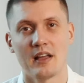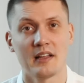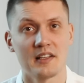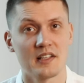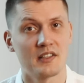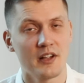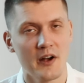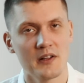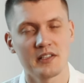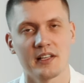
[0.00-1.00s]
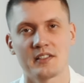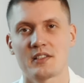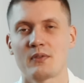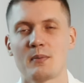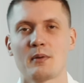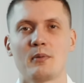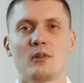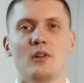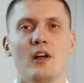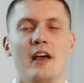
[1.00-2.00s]
It has a terrace, it has a swimming
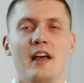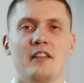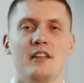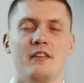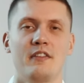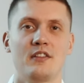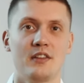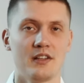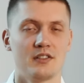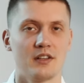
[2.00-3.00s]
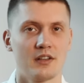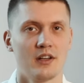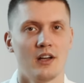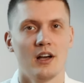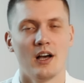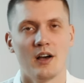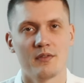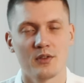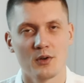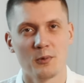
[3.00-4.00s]
pool and a fantastic
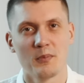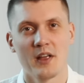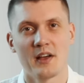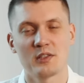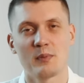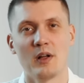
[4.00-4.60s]
view as